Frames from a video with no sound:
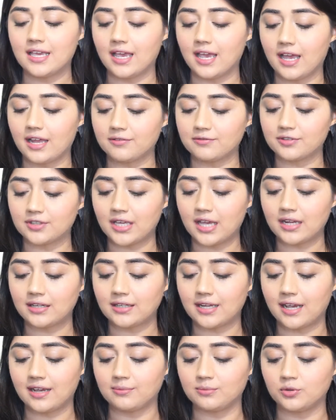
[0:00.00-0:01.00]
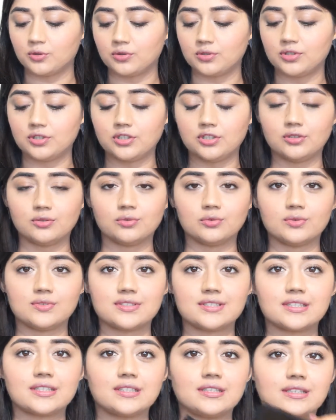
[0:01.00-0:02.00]
and for that I'm going to
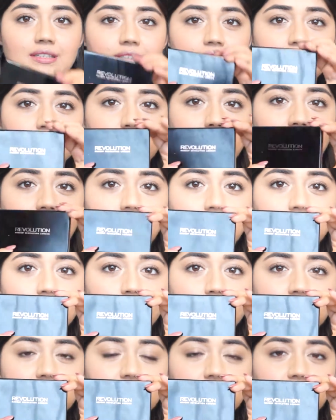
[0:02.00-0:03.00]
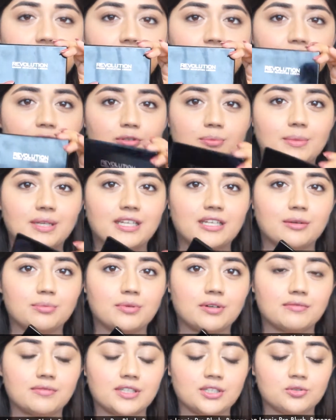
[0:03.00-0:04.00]
use this palette once again from Makeup
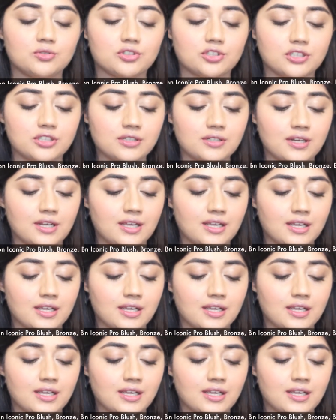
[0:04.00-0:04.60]
Revolution.